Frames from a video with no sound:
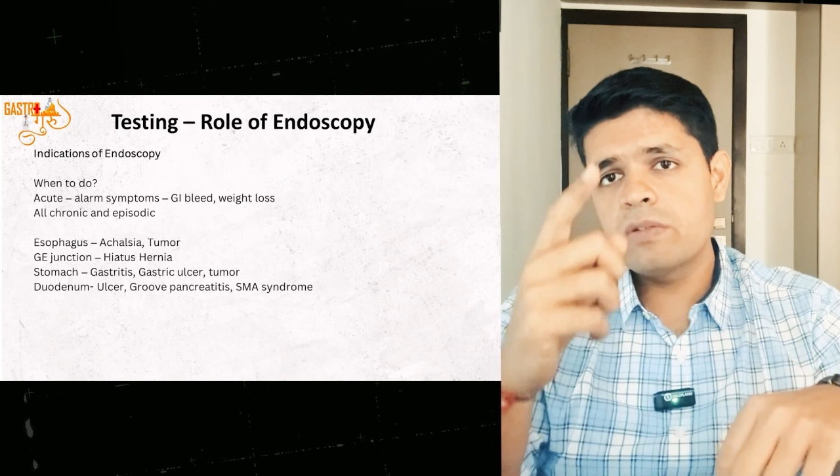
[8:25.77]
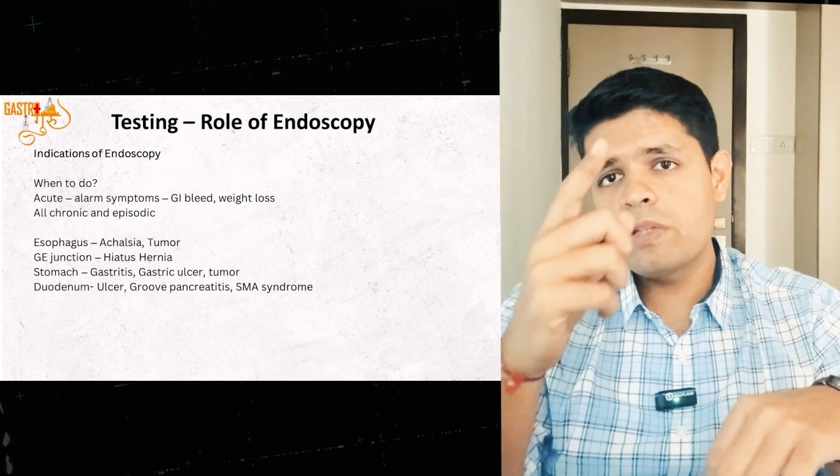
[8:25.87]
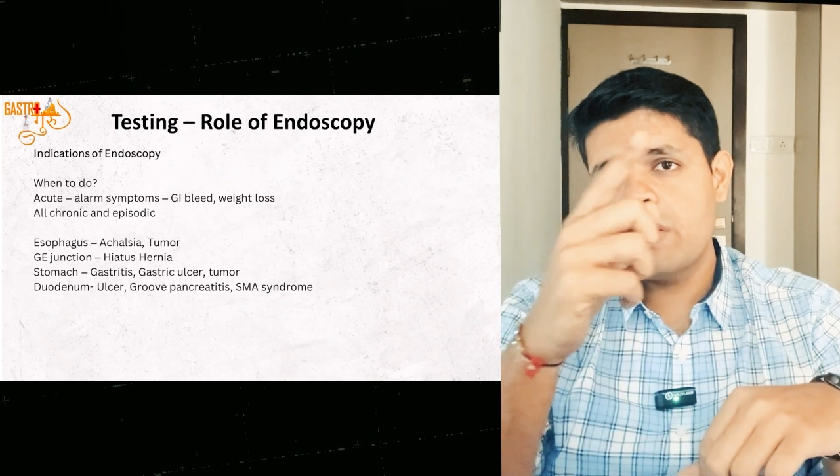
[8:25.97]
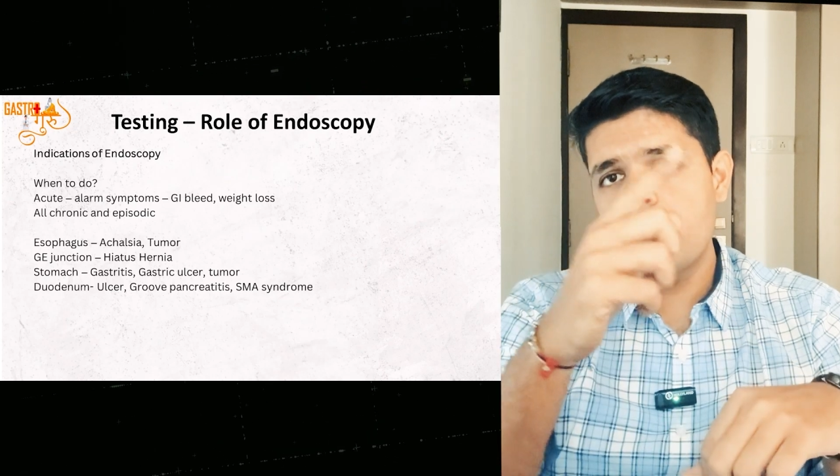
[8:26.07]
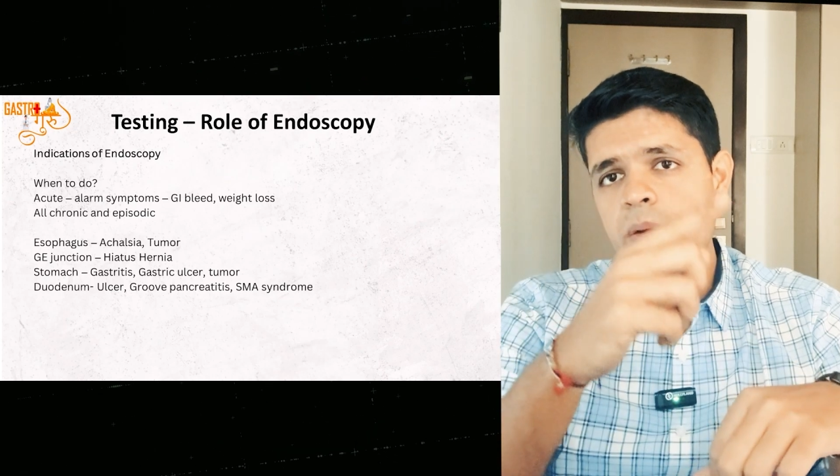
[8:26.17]
So
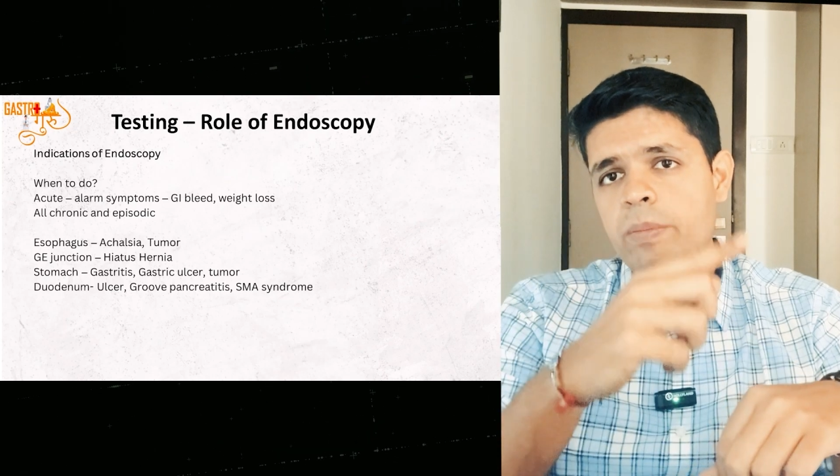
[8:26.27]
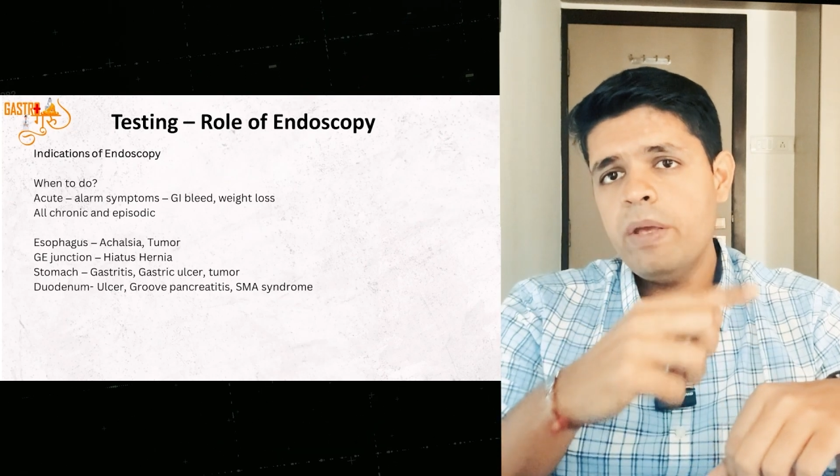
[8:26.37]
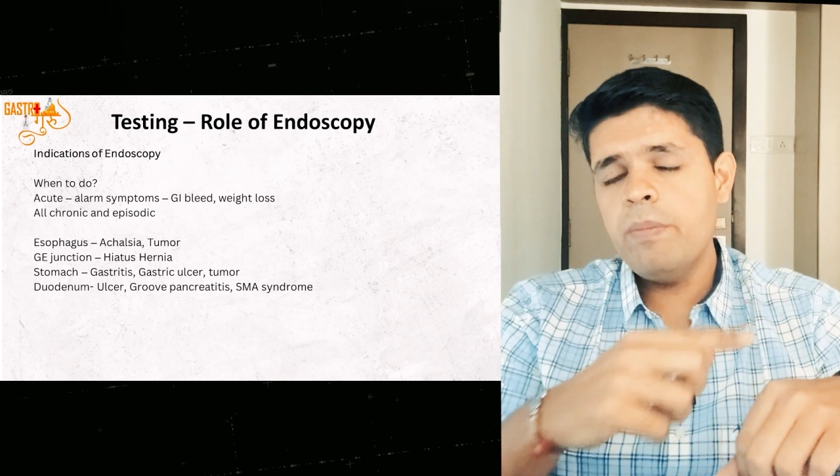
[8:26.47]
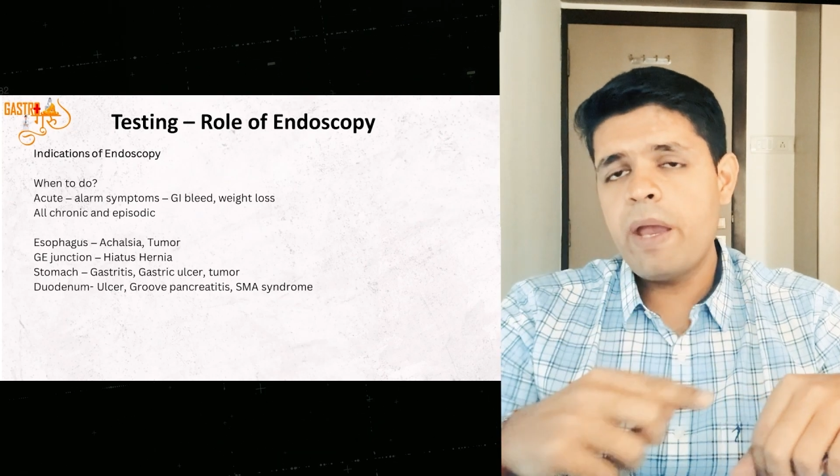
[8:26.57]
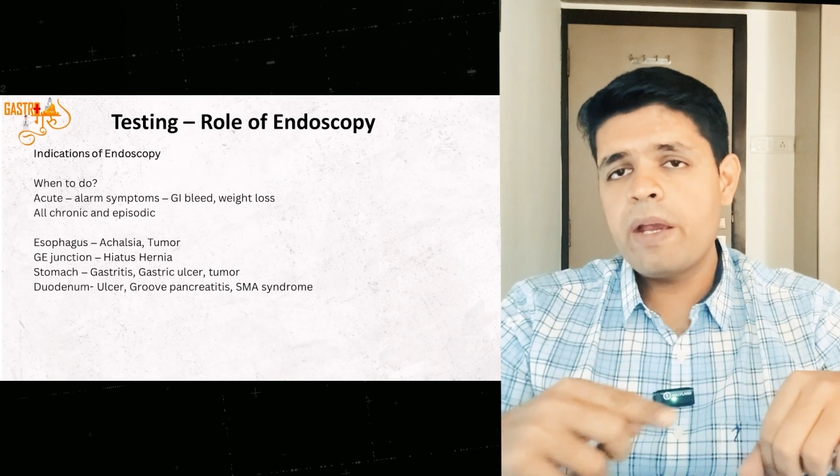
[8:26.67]
there will
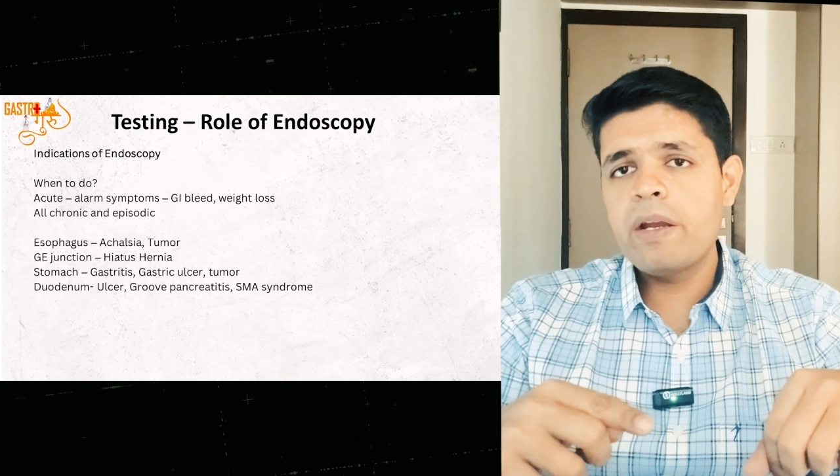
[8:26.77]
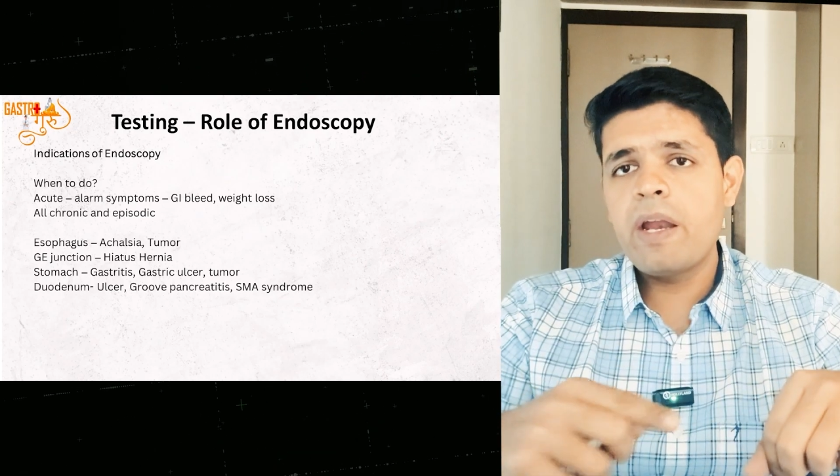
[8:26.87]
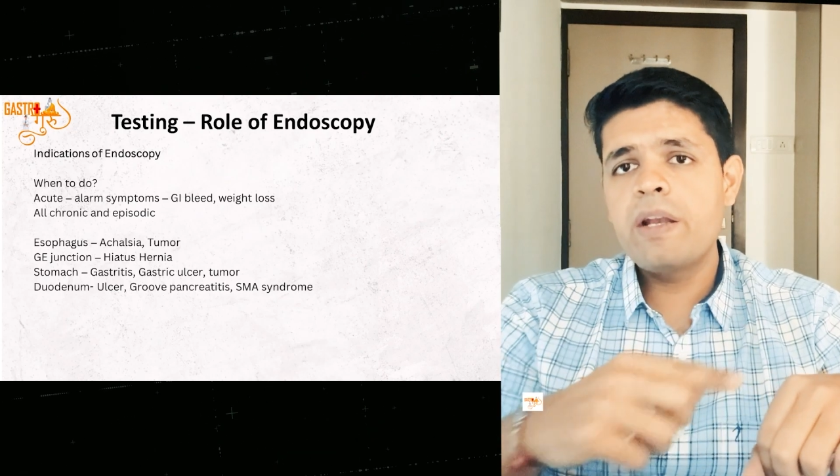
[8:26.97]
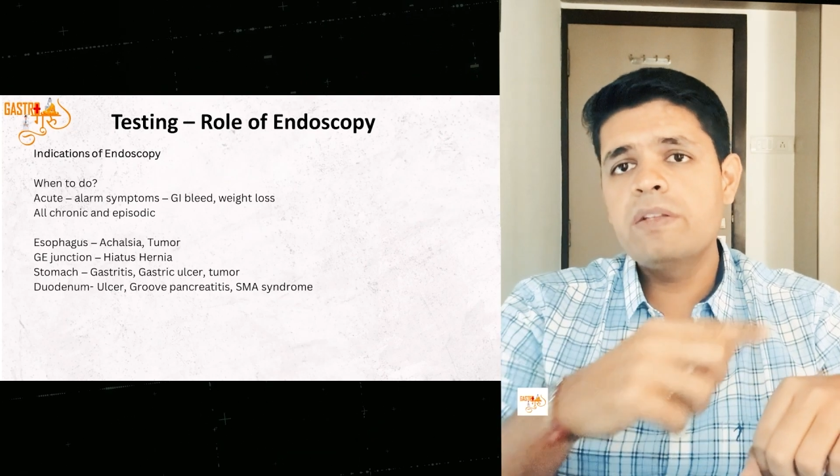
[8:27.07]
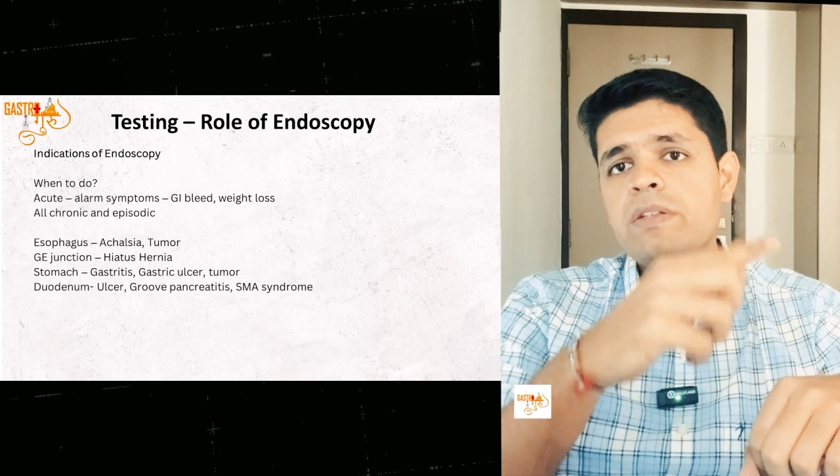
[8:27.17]
be
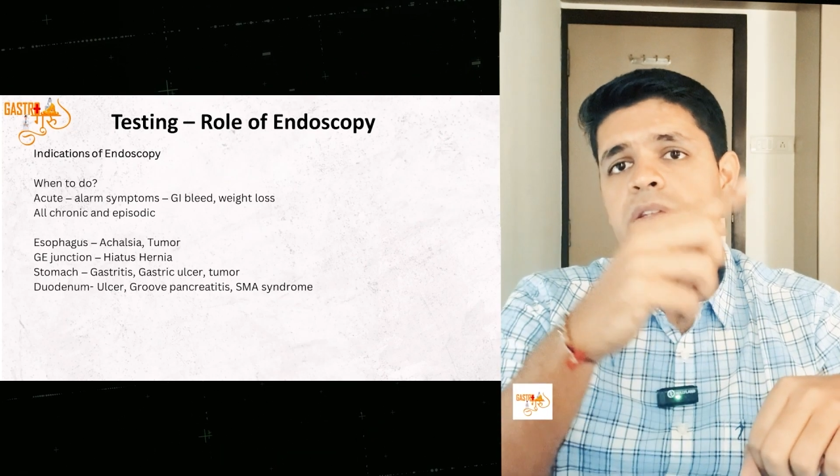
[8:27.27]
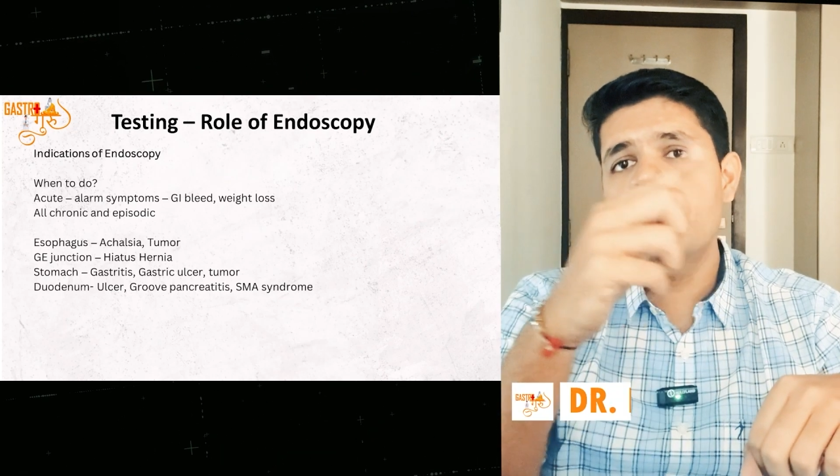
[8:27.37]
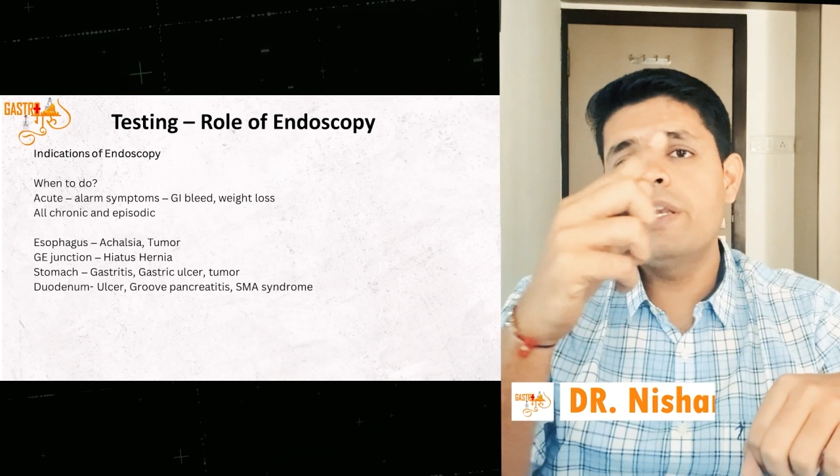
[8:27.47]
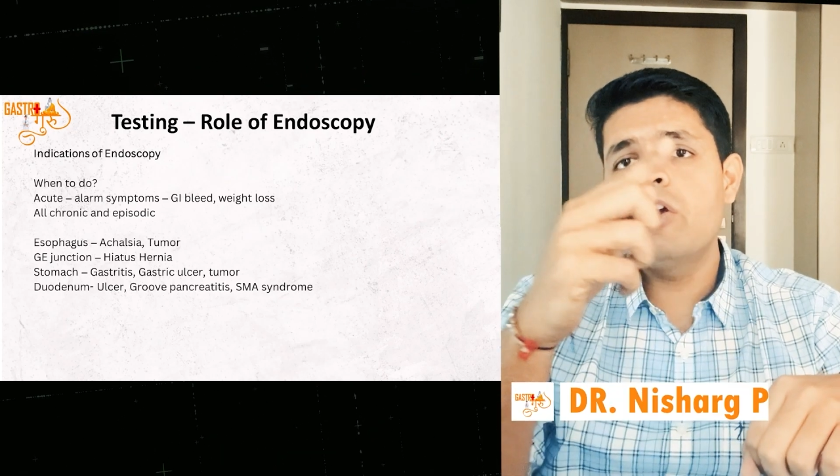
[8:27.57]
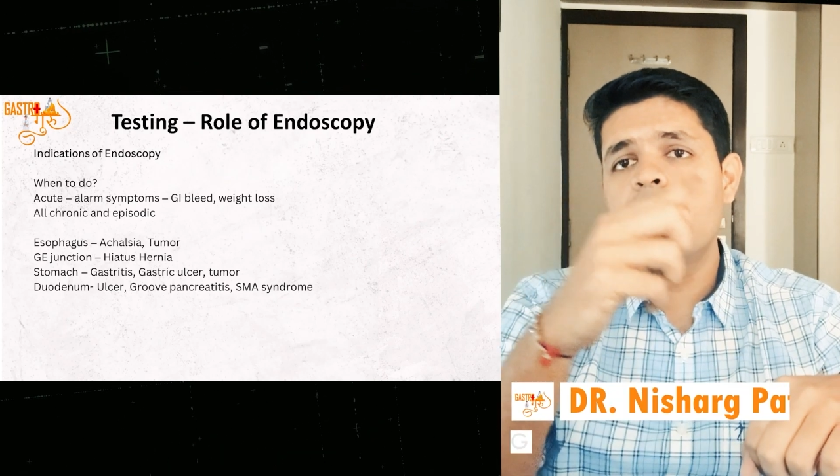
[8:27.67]
pancreatitis in
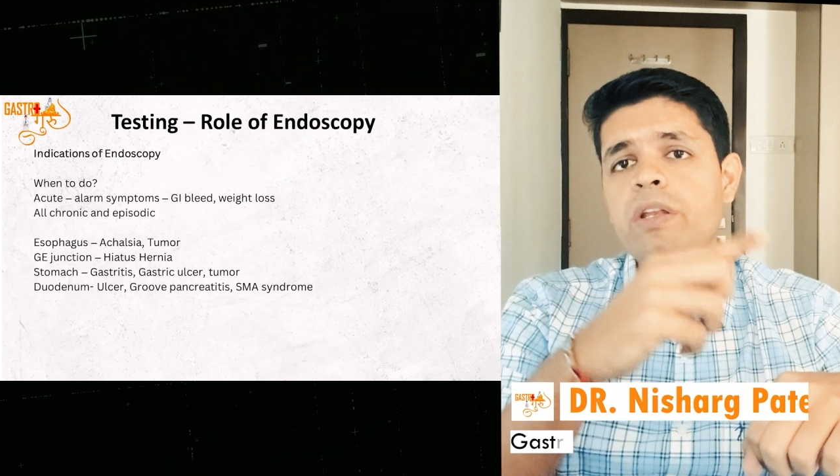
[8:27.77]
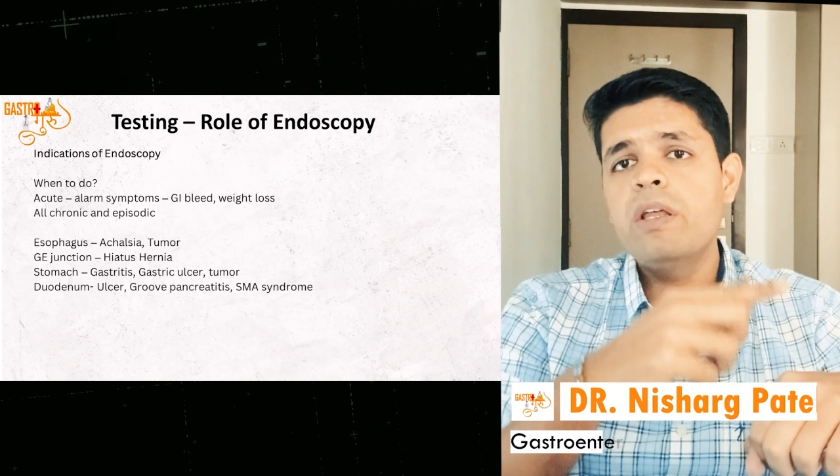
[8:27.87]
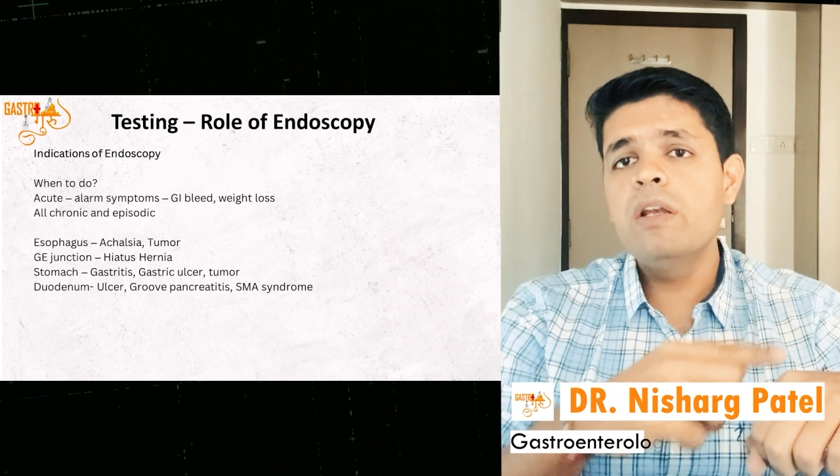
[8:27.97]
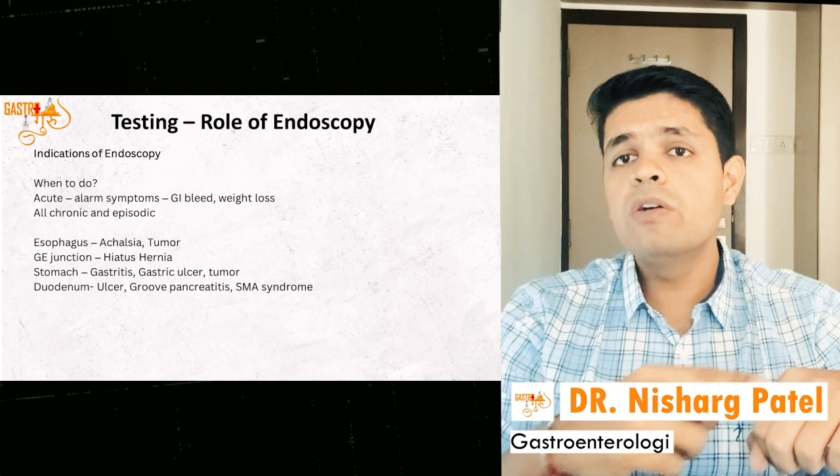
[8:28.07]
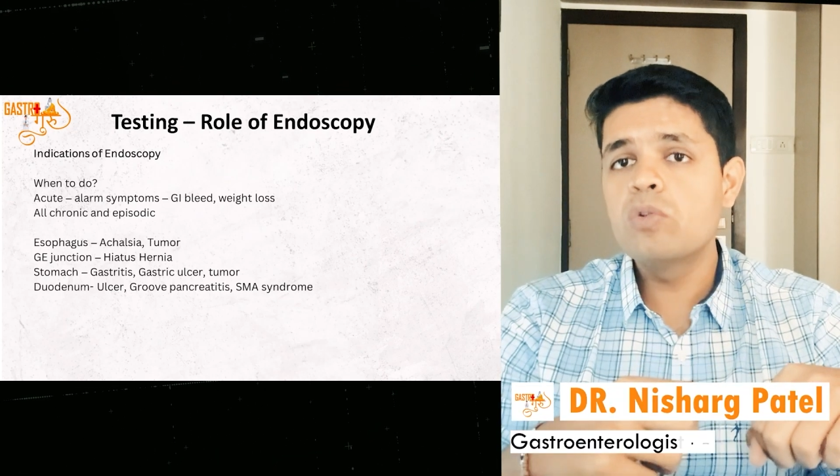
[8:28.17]
the
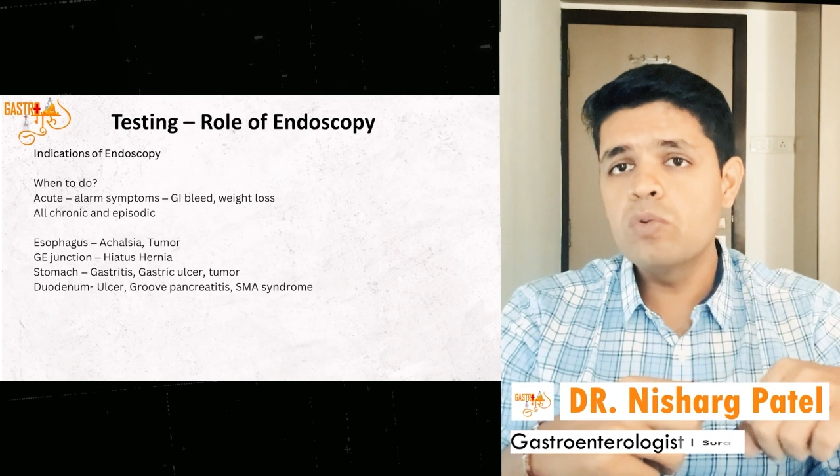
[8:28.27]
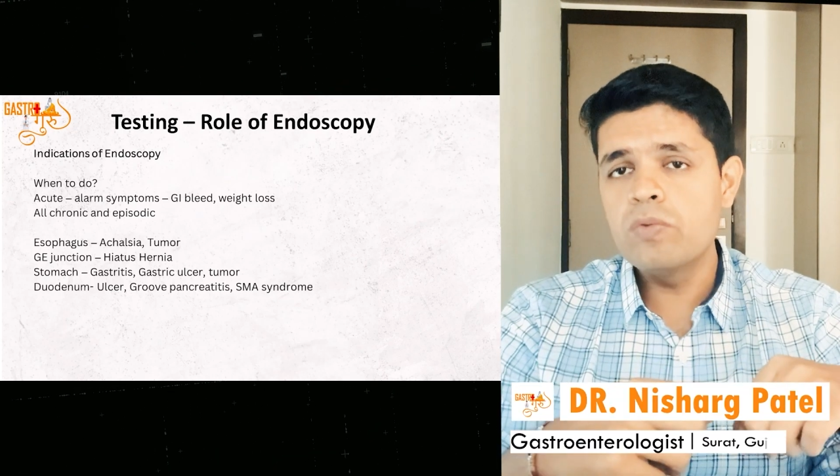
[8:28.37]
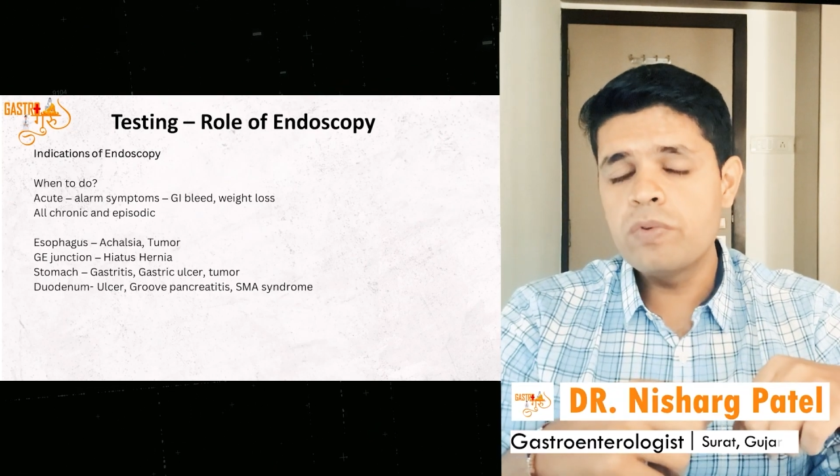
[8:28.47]
duodenal groove,